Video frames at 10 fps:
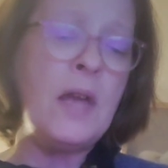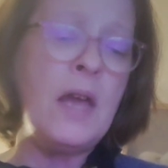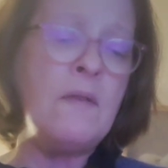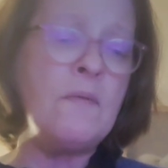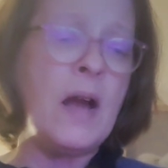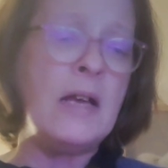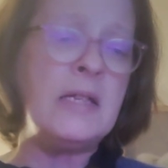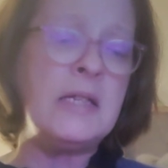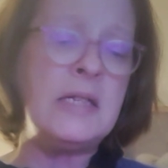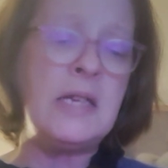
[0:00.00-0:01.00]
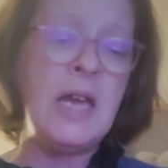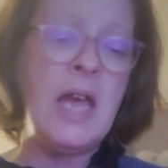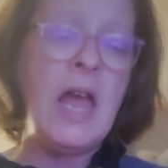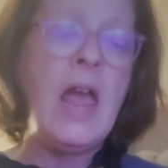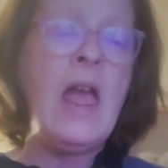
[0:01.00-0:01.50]
and rest."
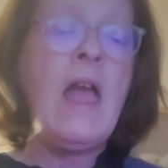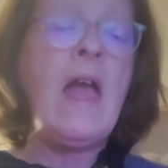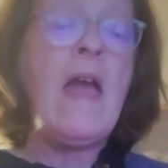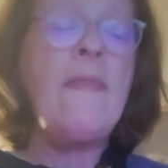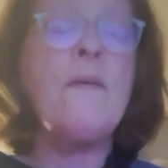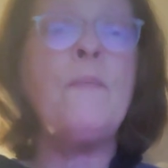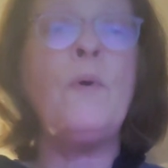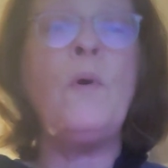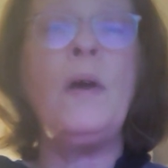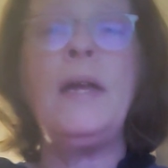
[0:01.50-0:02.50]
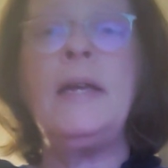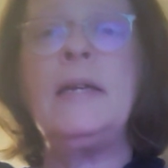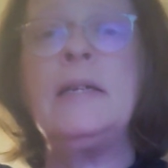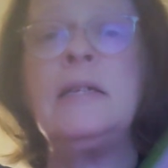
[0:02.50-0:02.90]
And the boy